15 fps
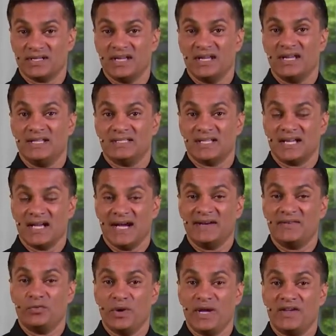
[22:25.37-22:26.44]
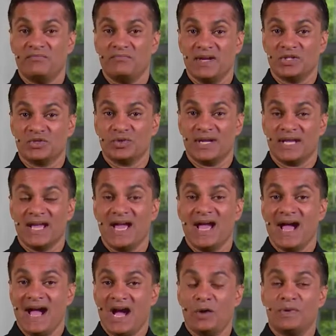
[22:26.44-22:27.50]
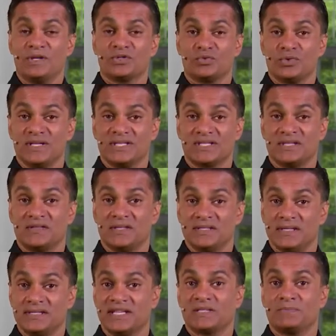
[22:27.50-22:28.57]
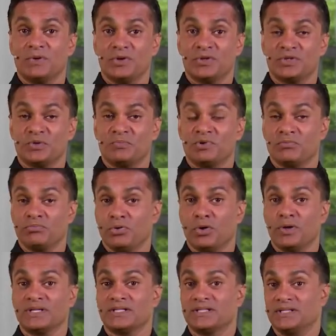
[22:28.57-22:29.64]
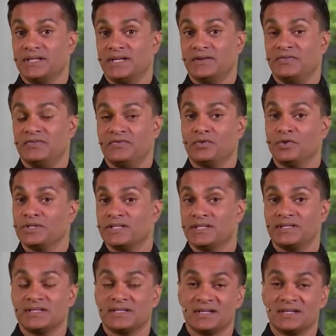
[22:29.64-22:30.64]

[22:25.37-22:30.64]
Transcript: It's a kind of way of measuring how much risk does this exposure purport to give versus